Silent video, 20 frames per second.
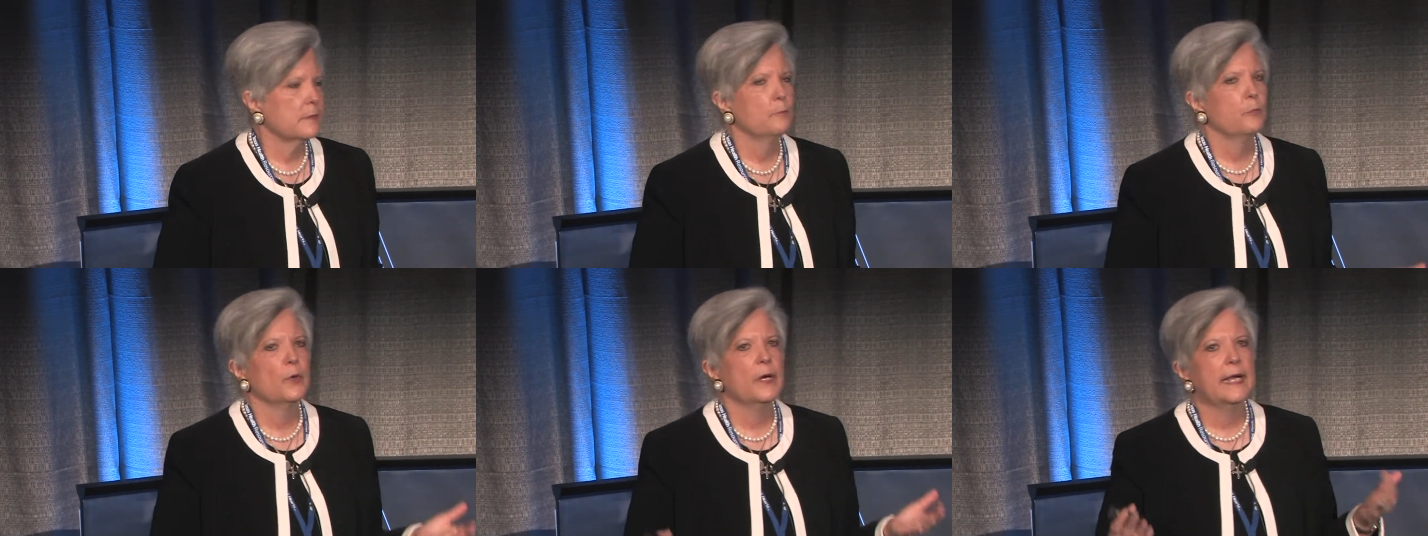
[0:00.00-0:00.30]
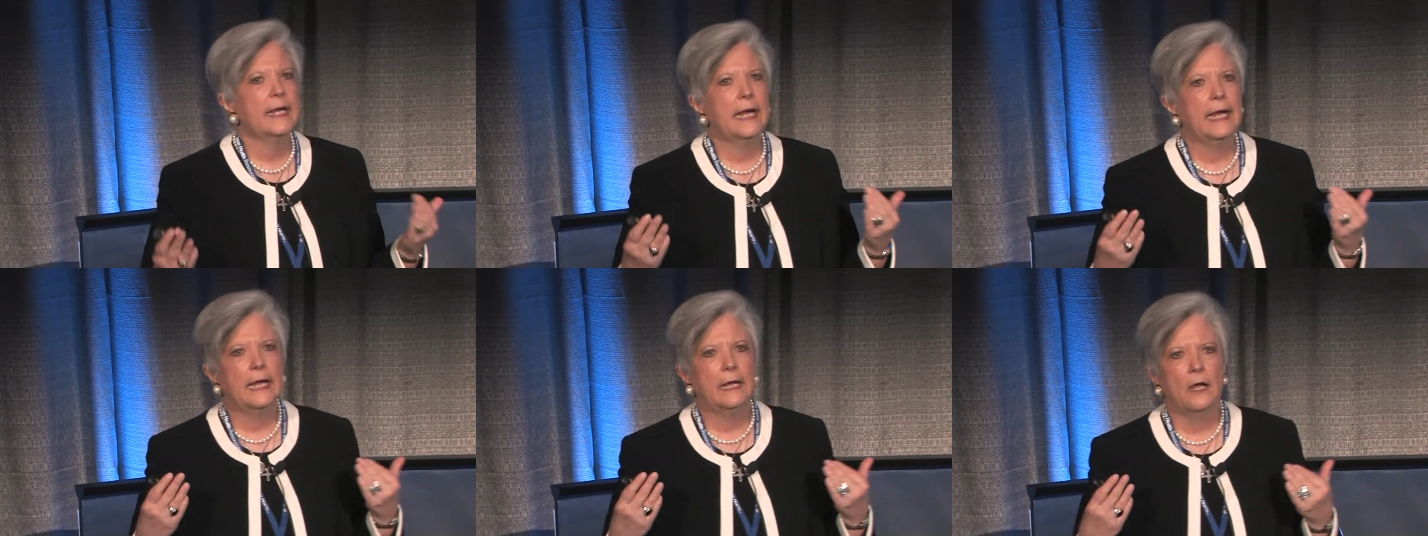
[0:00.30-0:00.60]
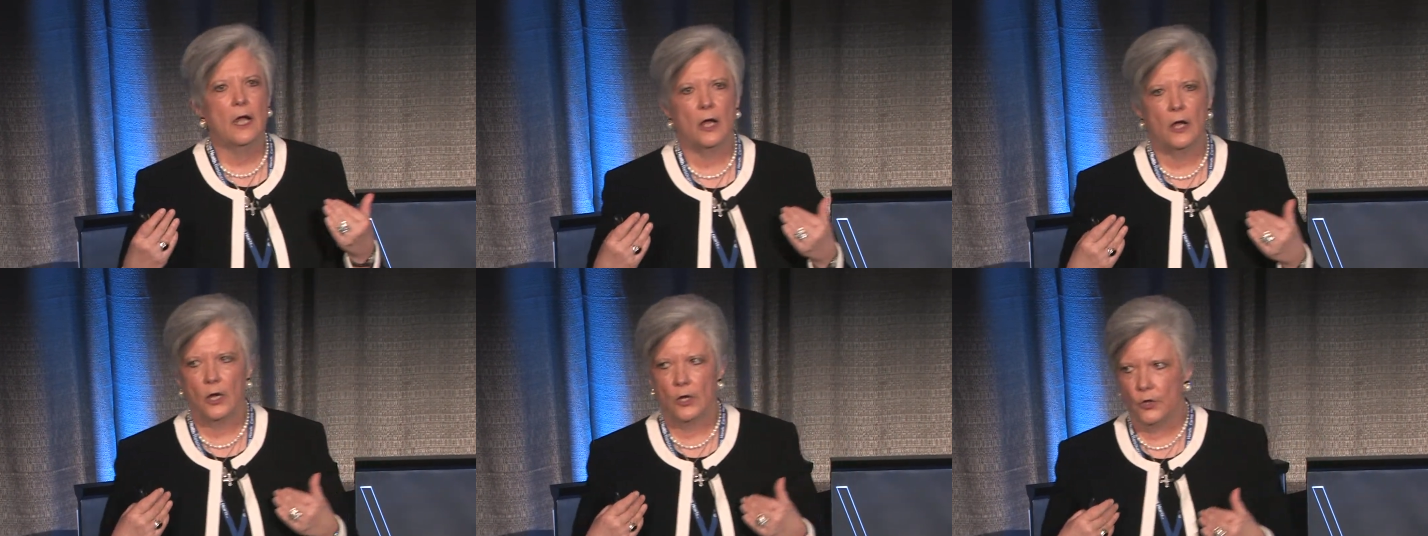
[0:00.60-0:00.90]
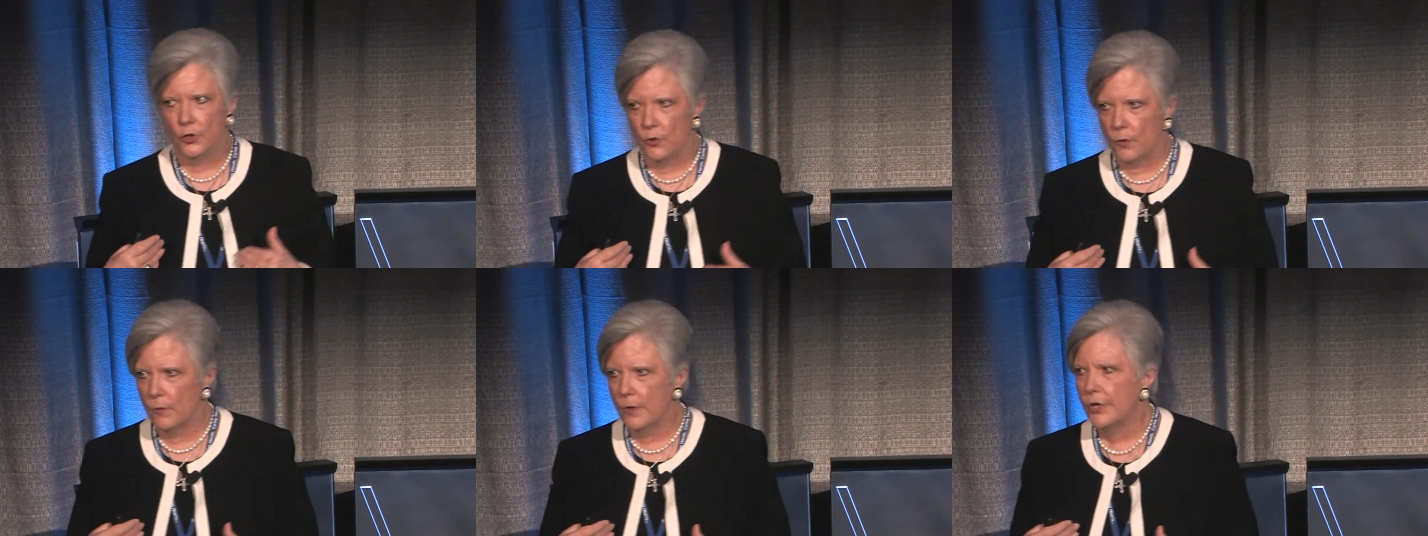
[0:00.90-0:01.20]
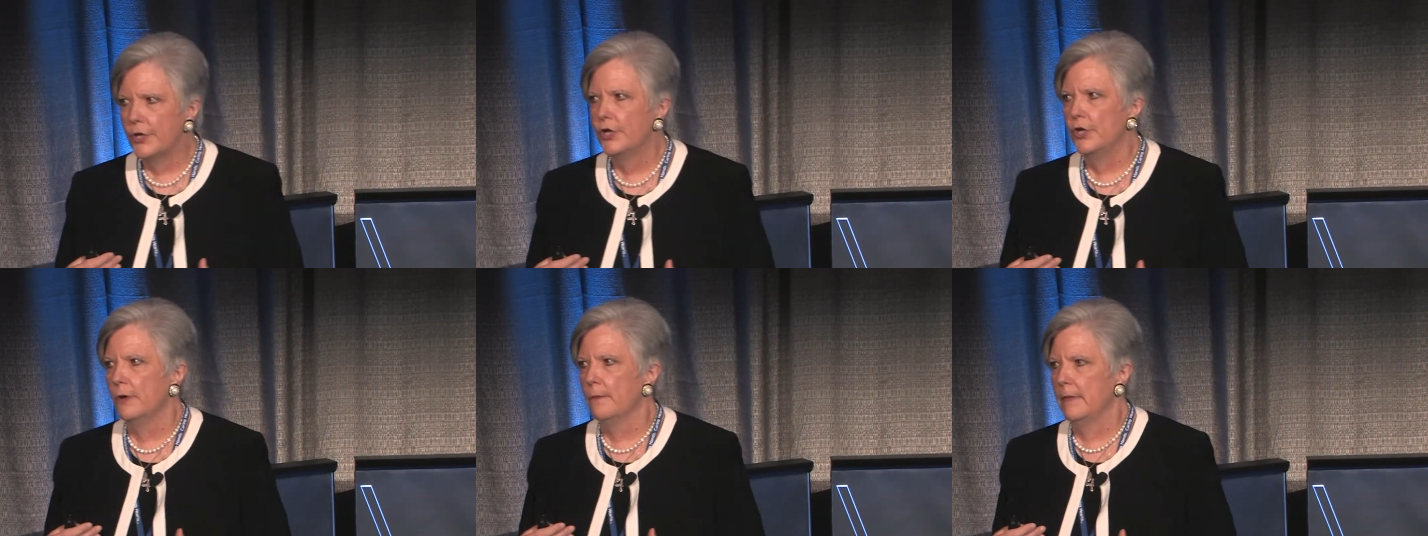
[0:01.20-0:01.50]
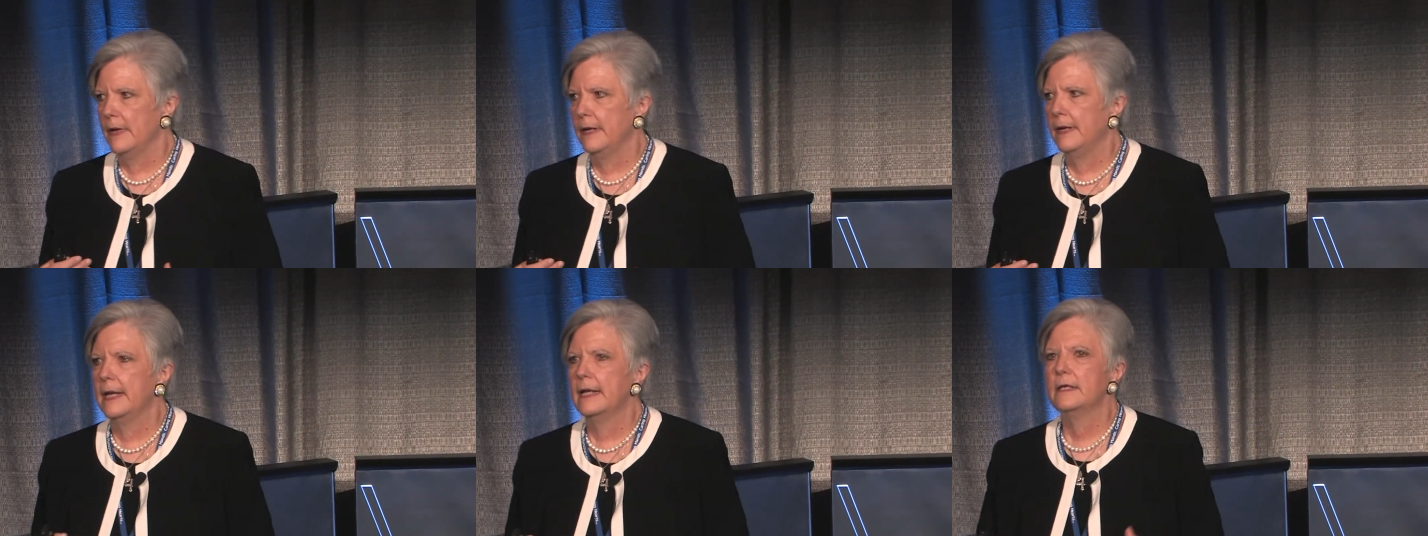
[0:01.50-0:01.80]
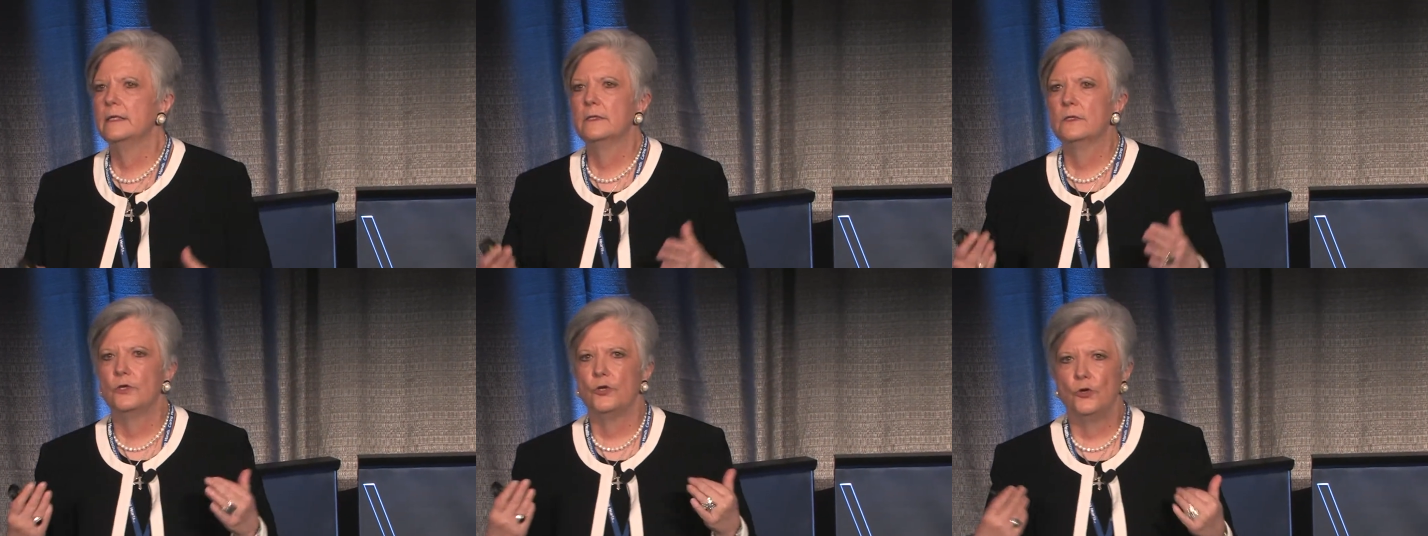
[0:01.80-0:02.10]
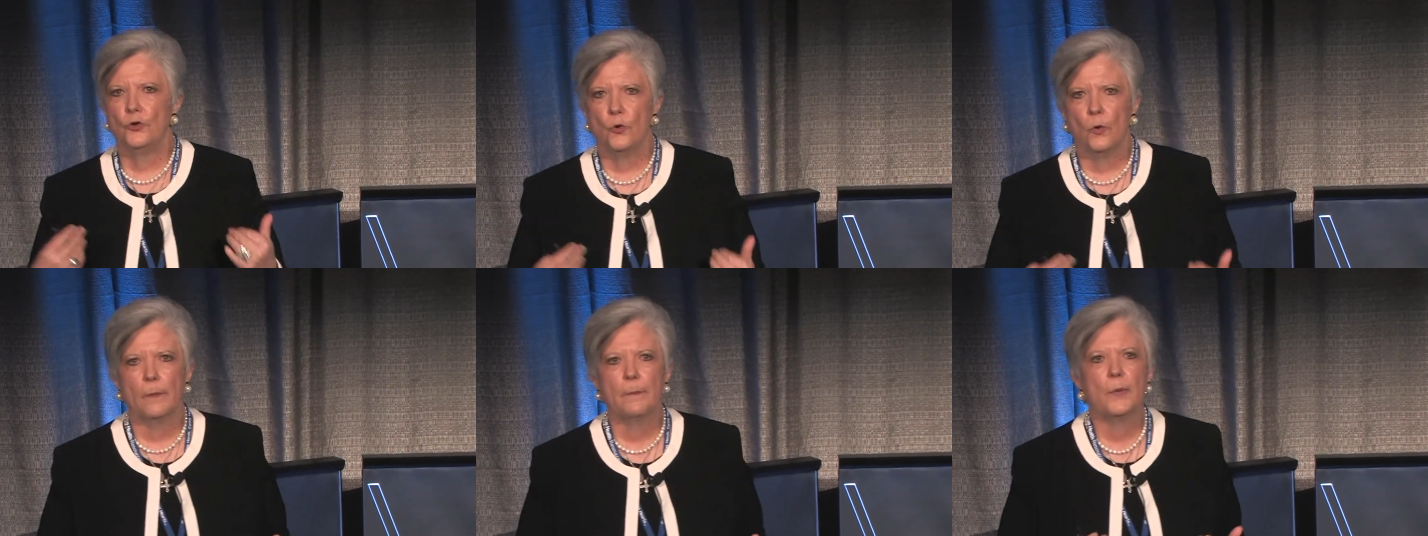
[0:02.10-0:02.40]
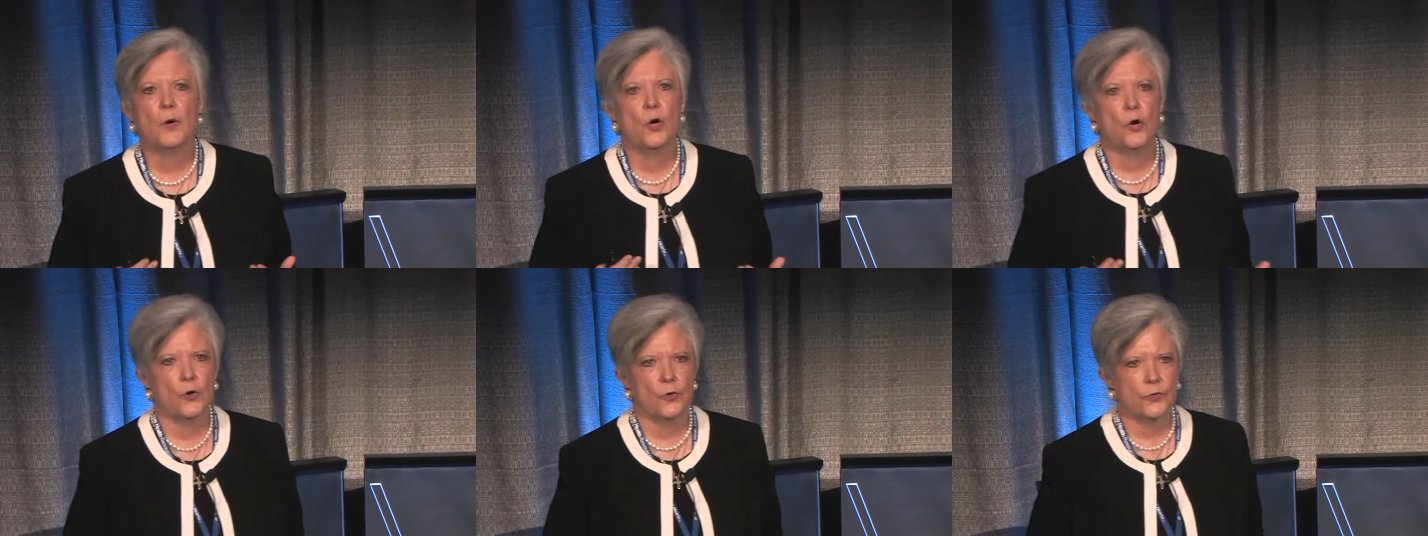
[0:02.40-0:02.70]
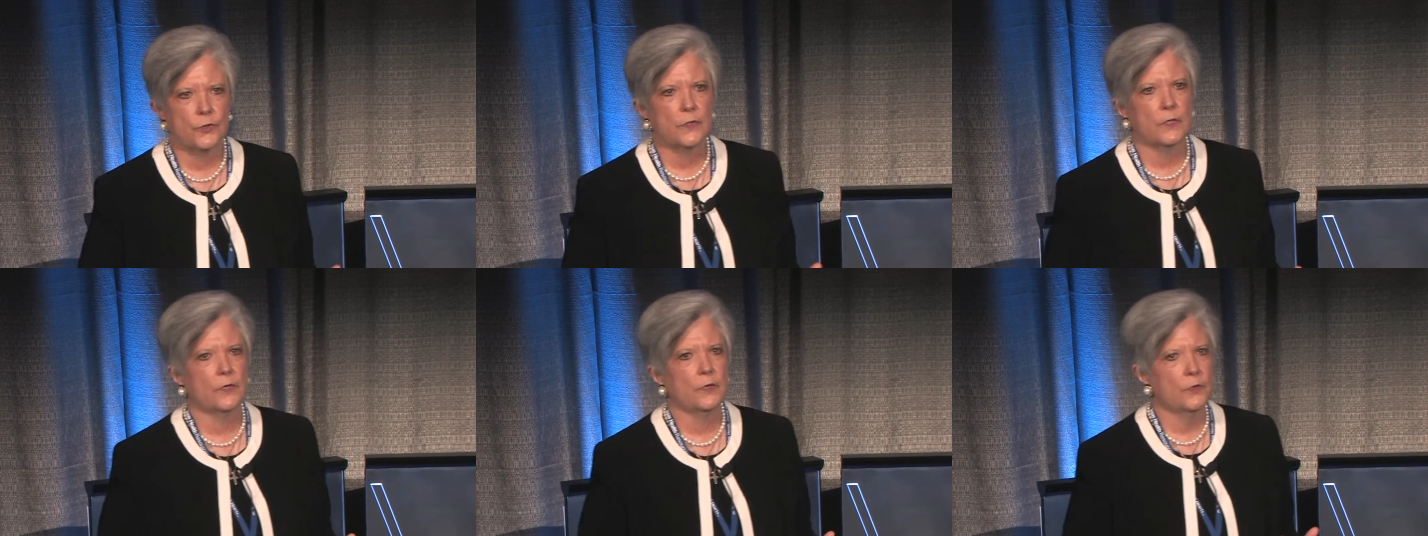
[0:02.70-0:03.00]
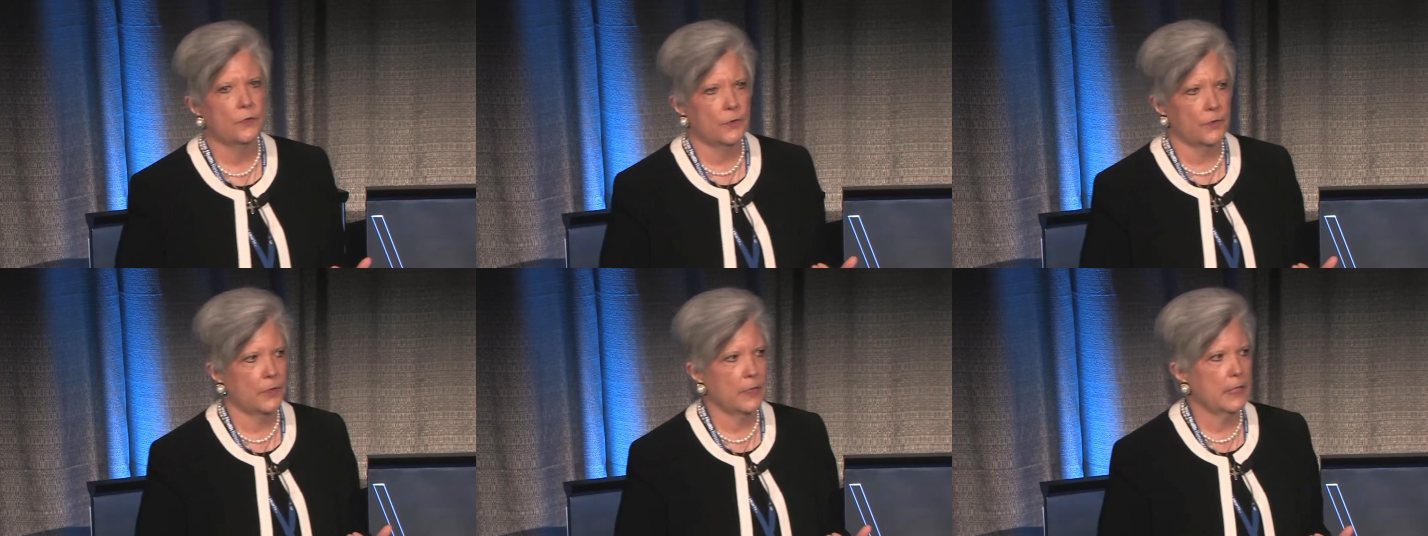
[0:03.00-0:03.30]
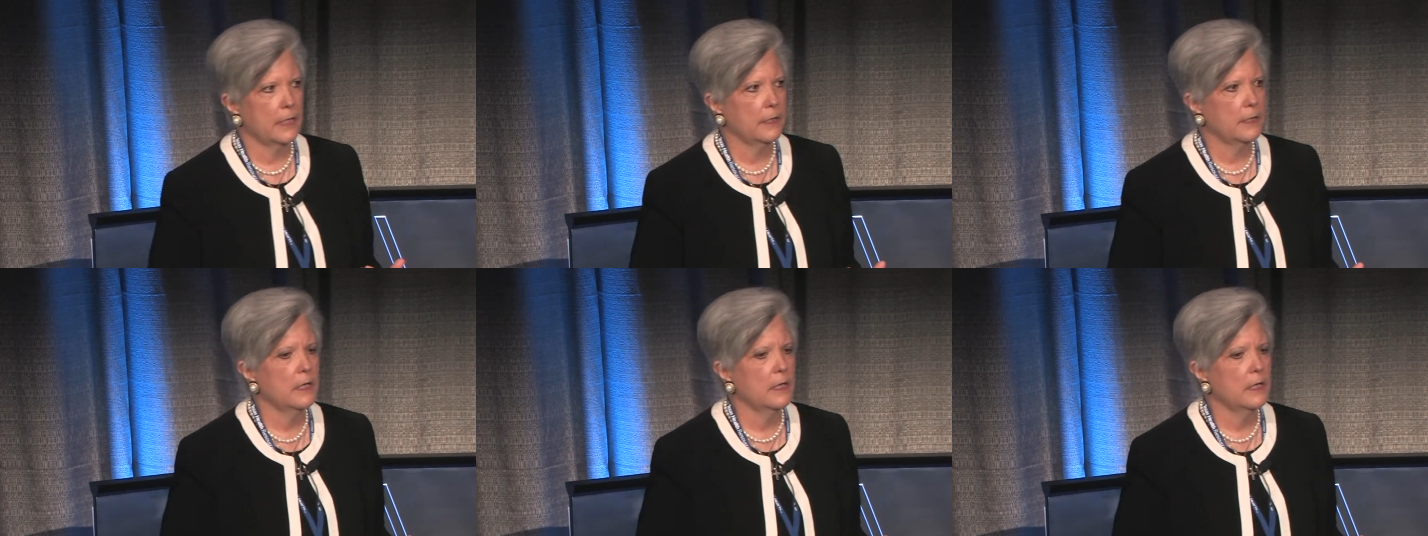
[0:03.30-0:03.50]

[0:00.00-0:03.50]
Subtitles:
bringing your humanness, your personhood